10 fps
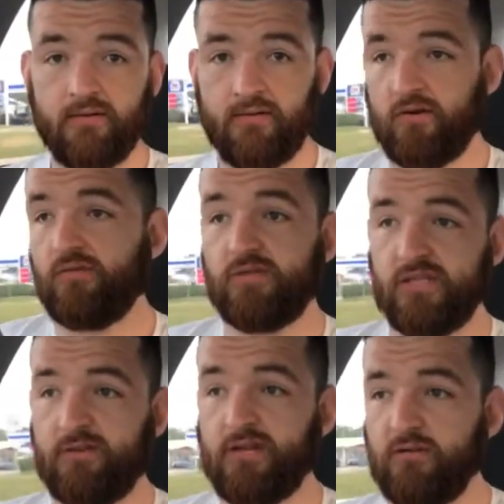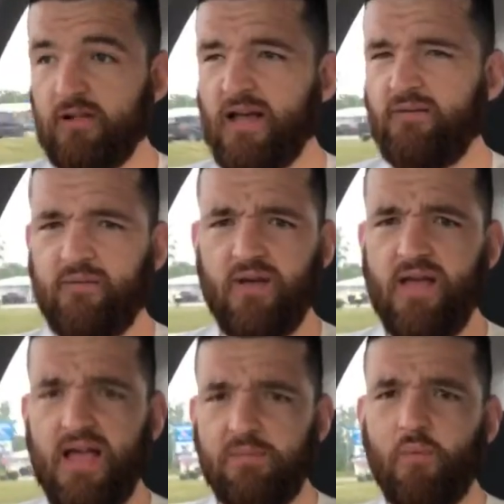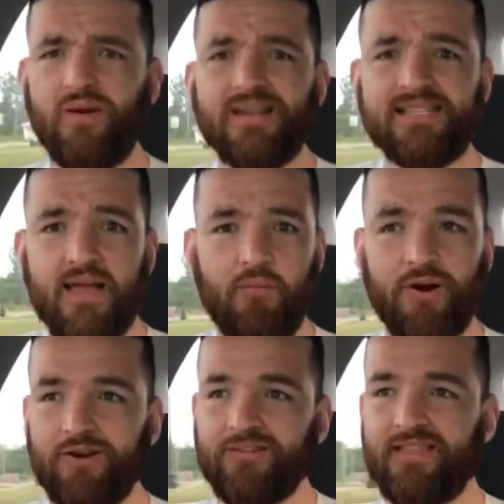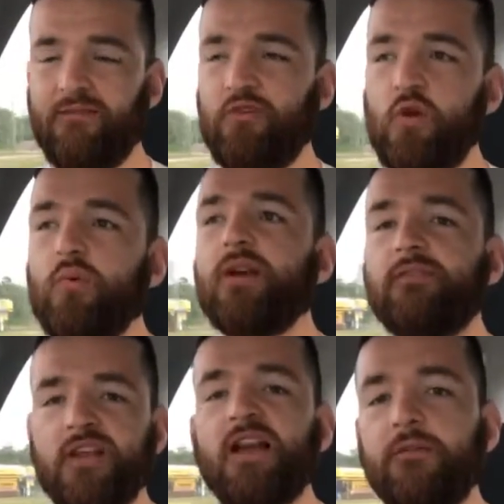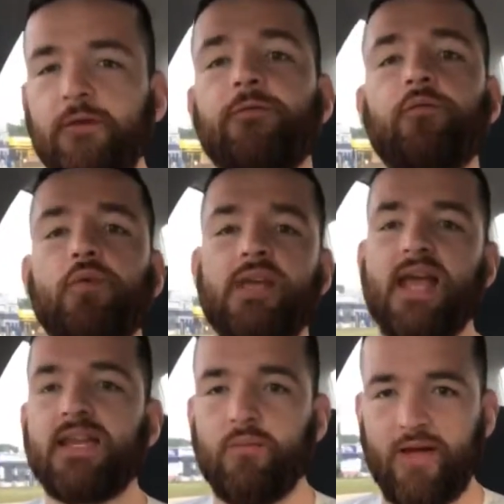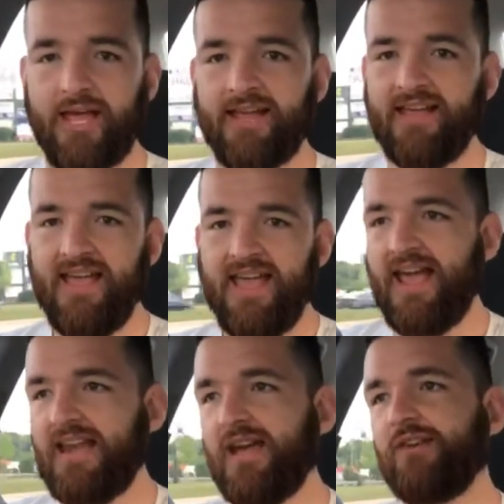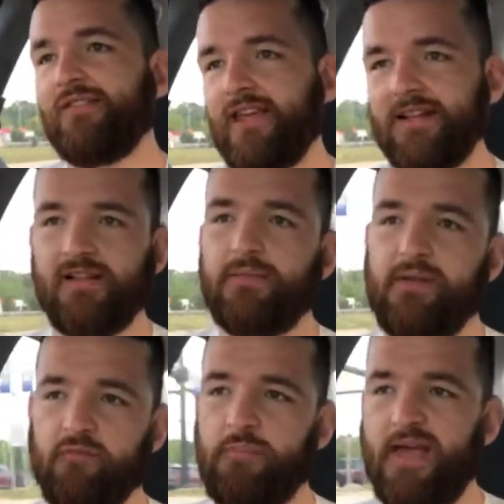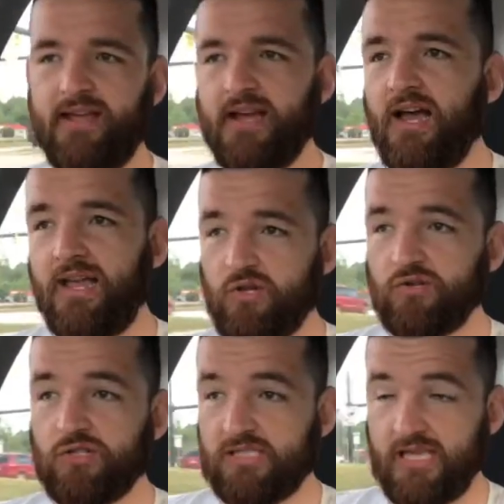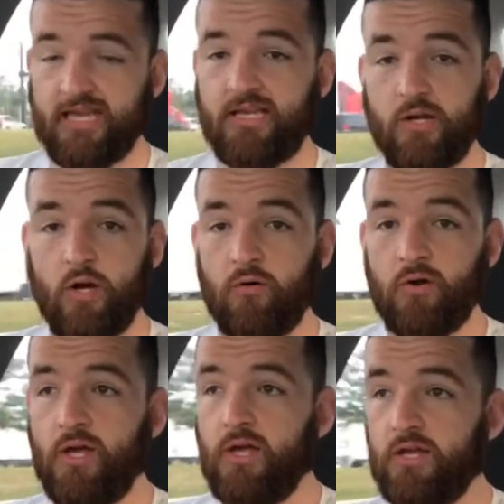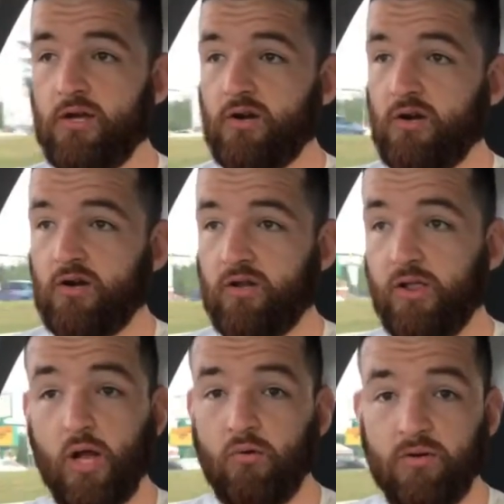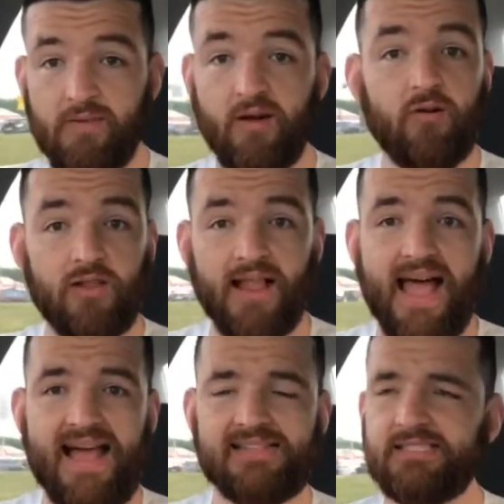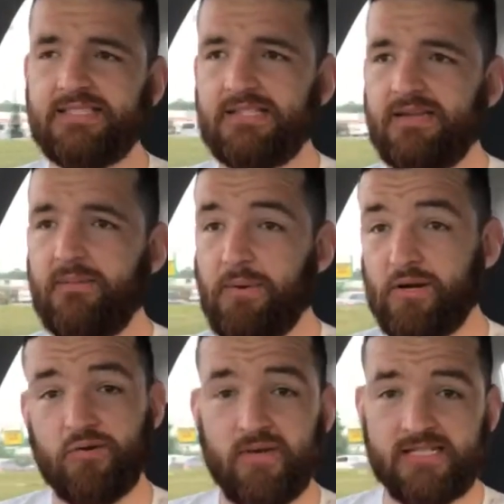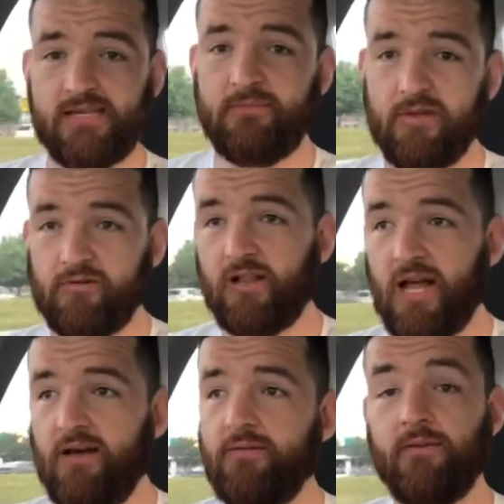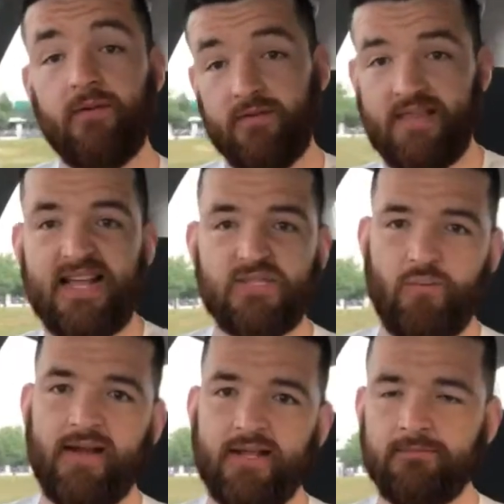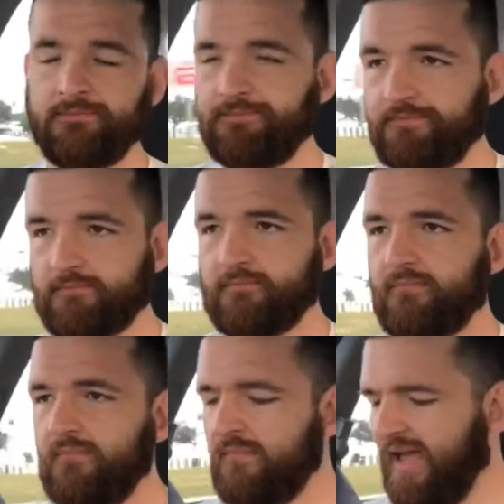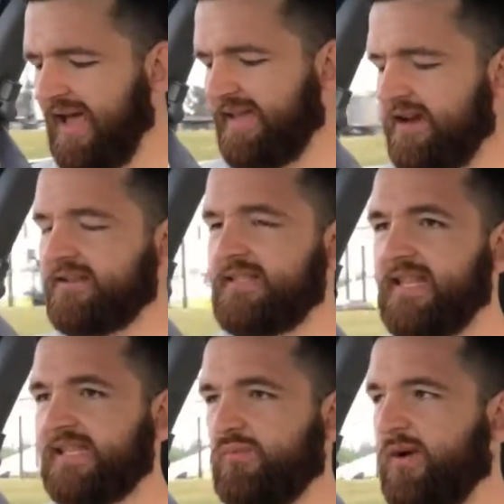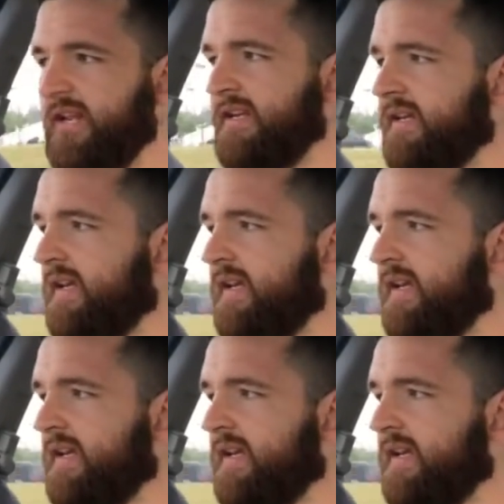to go do something you love. Well, what is that worth? If you would have done it for free anyway, and now you're taking a little bit of a pay cut, and you're just you're lower middle class, but you're doing something you love, that's winning. I guarantee that's winning.